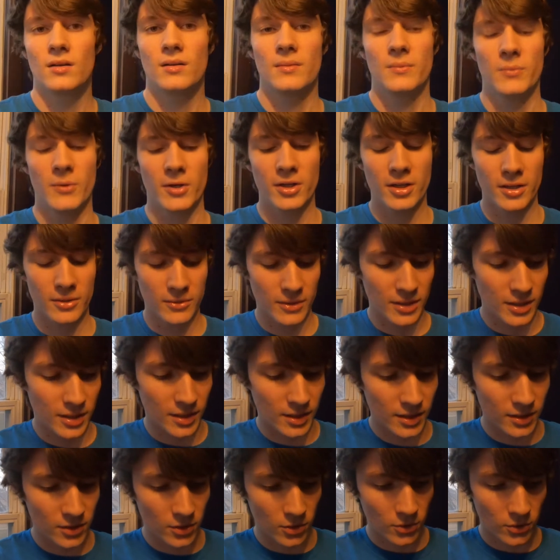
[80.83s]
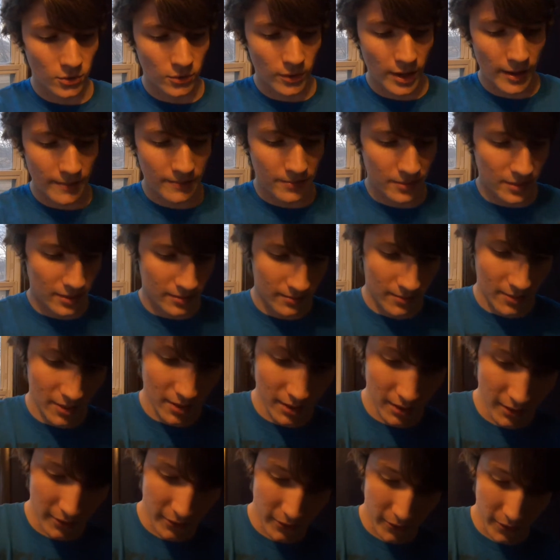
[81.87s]
We're getting ready to wrap yeah.
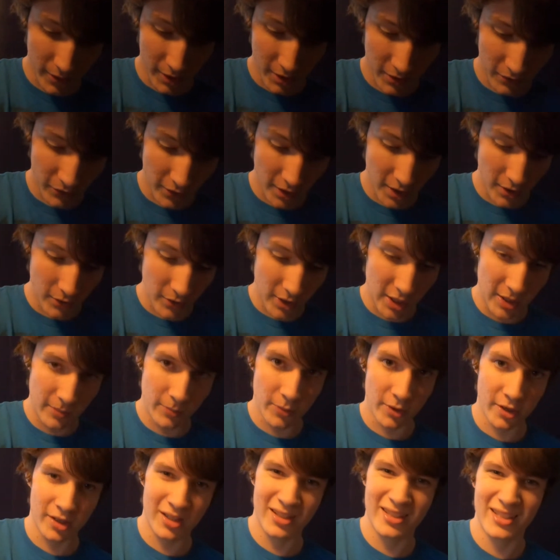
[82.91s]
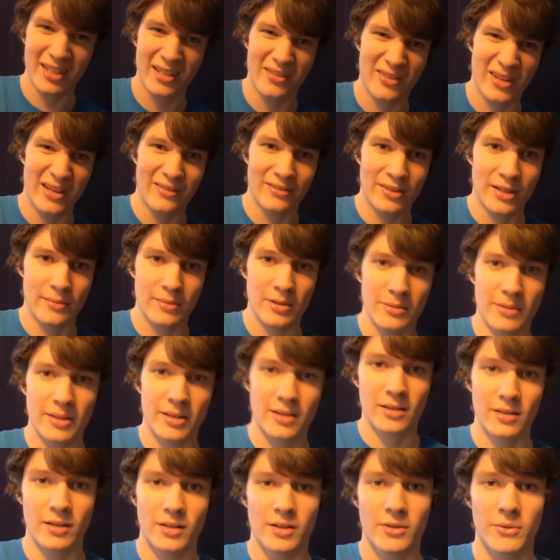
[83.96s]
the first Where? video up. We're gonna save up time to make Where?
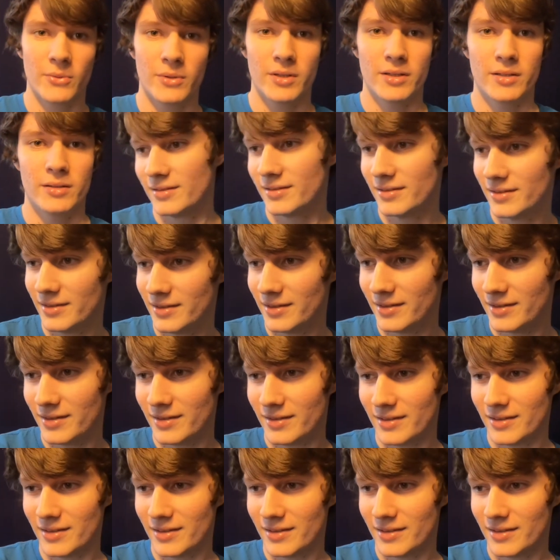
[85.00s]
another one. What party?